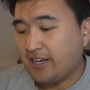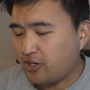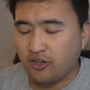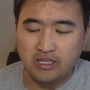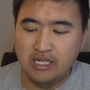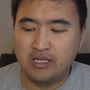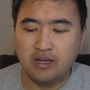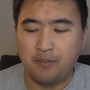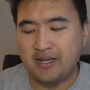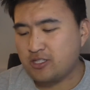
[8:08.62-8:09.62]
currently,
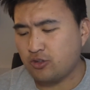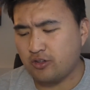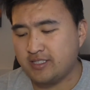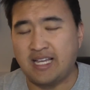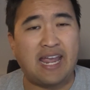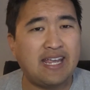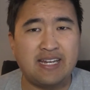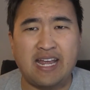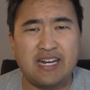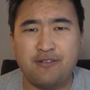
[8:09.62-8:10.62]
my score is
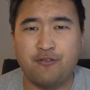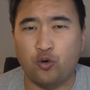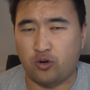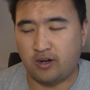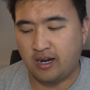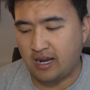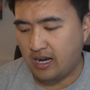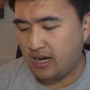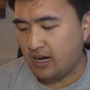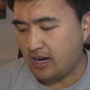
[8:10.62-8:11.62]
884.
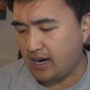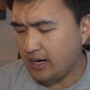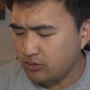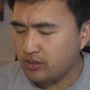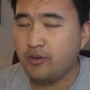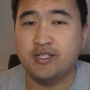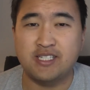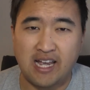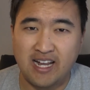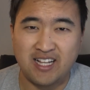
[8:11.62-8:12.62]
I don't know
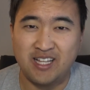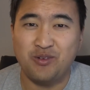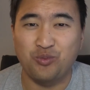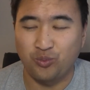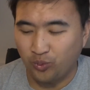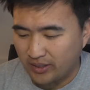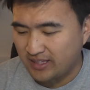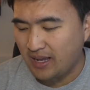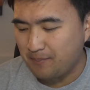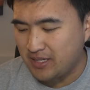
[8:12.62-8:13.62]
exactly what
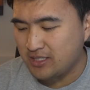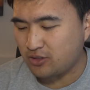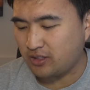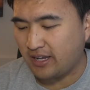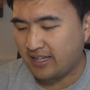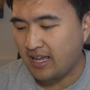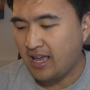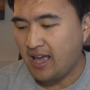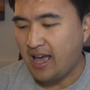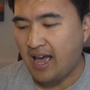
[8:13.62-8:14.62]
that means or like
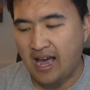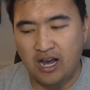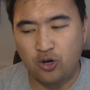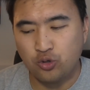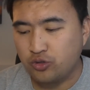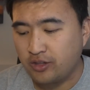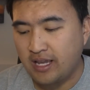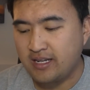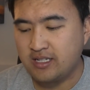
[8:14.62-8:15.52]
how good that